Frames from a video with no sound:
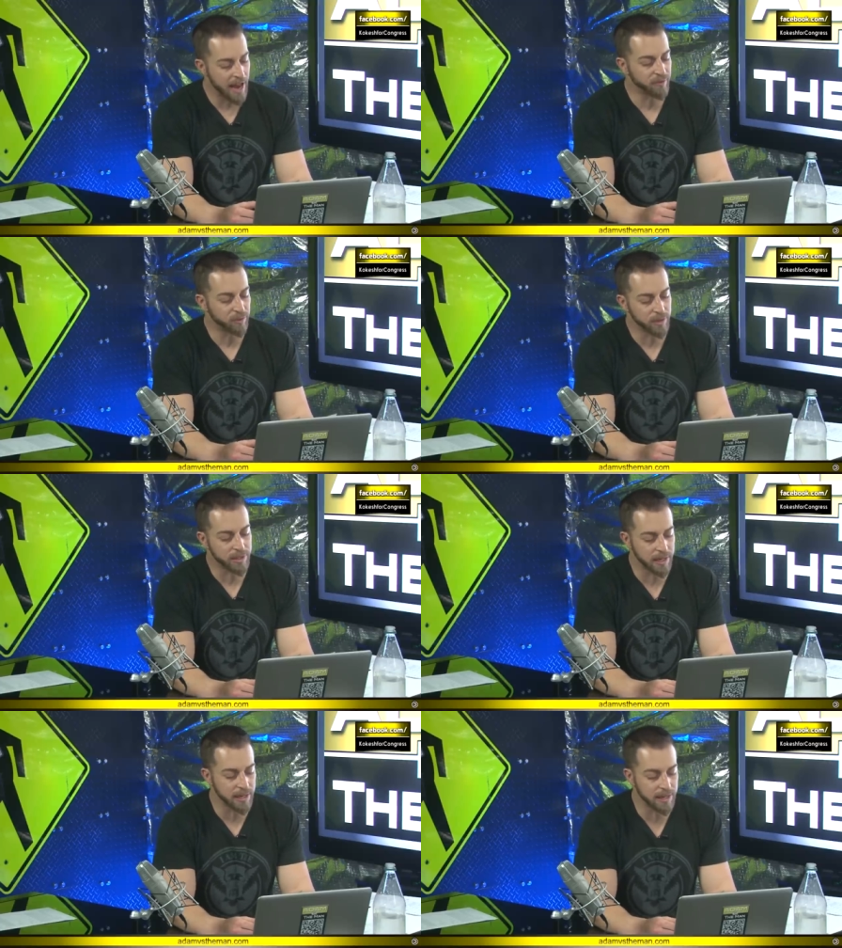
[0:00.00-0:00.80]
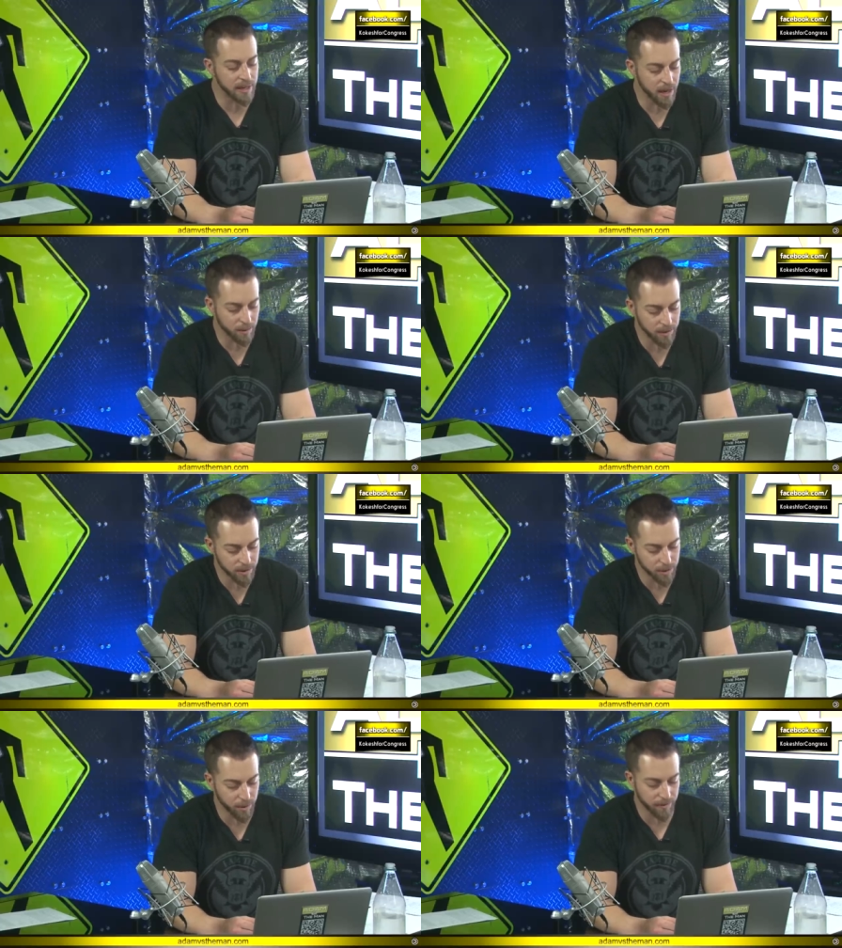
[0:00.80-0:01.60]
after he said he did not
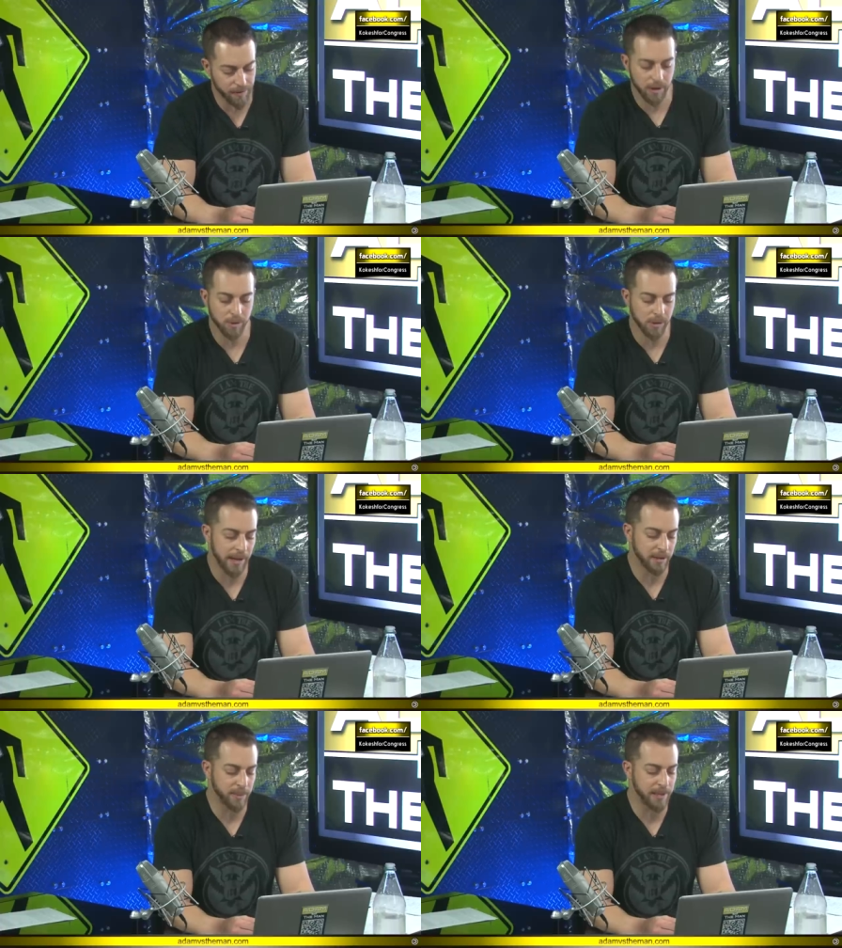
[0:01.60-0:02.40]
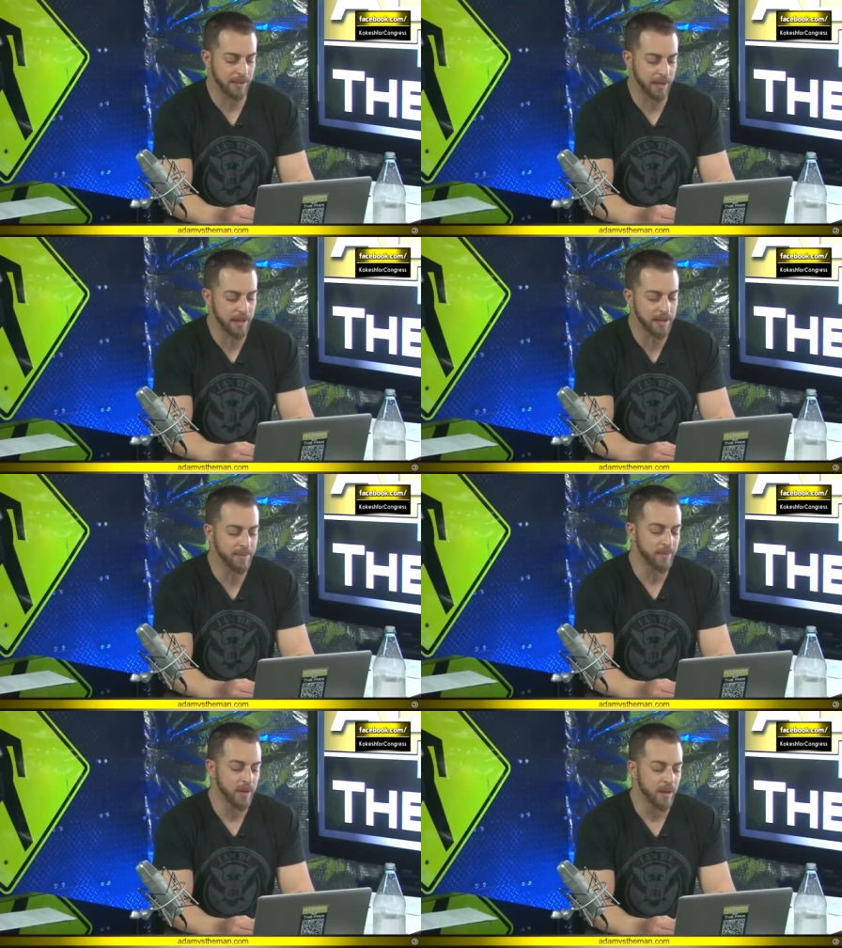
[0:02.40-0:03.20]
want to join fellow classmates
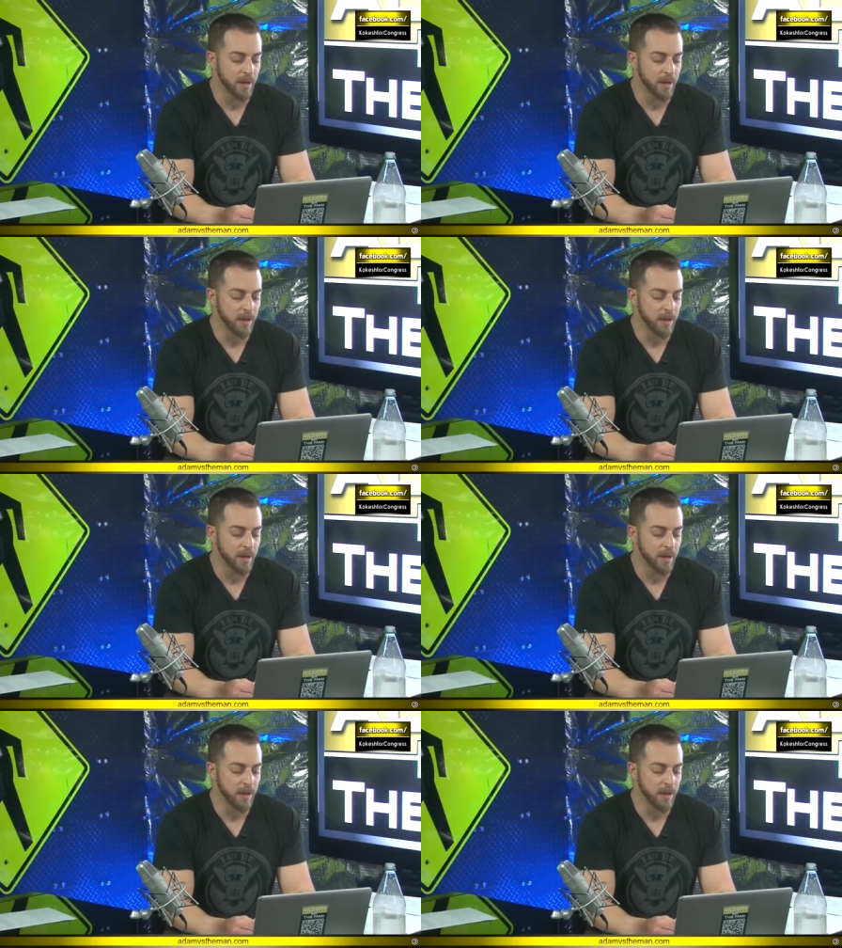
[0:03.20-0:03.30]
in